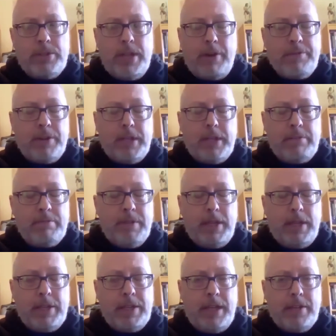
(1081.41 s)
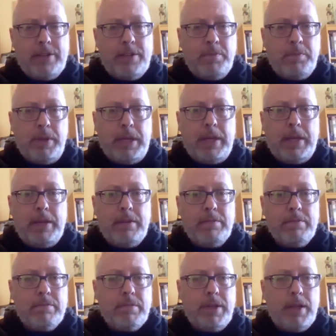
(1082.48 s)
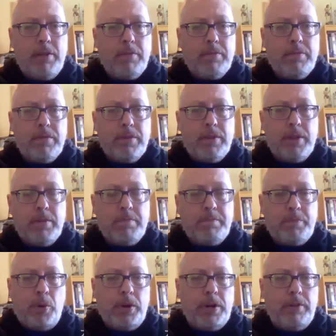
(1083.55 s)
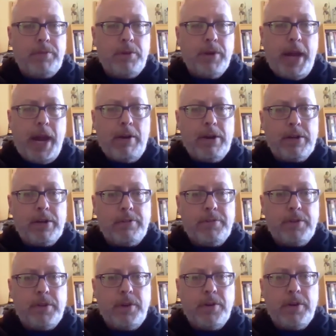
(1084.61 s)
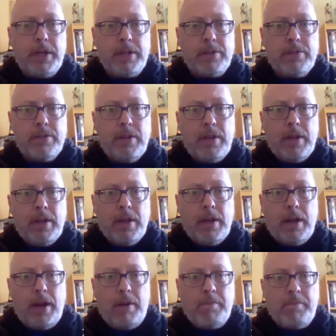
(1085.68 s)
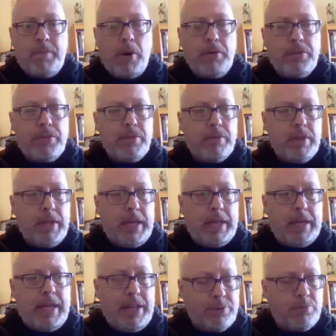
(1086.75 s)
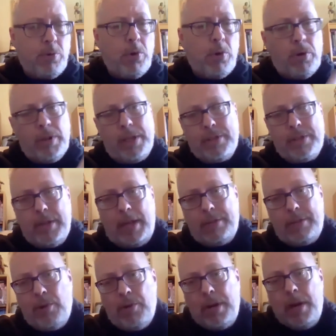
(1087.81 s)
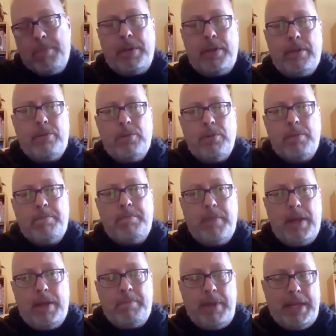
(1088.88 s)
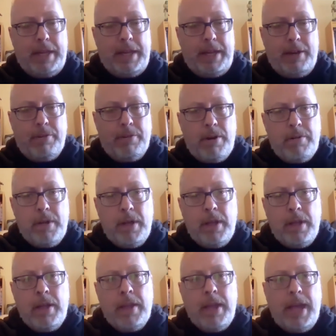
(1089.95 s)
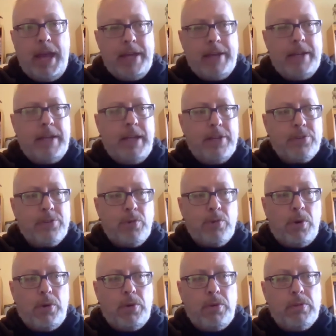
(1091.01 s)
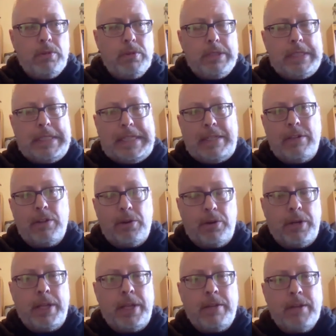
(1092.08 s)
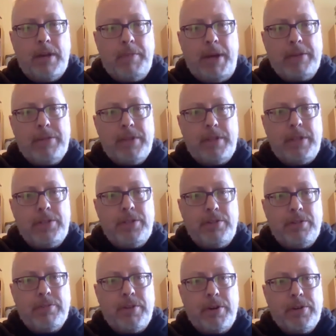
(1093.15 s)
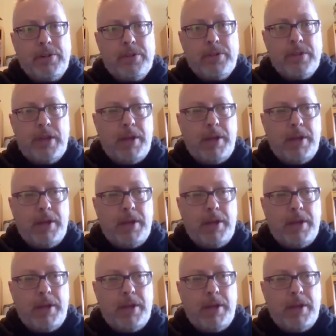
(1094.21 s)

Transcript: definitely intended to be the point of view character for the audience, both in his role as growing up and being a hero, and in his role in learning about the DC universe.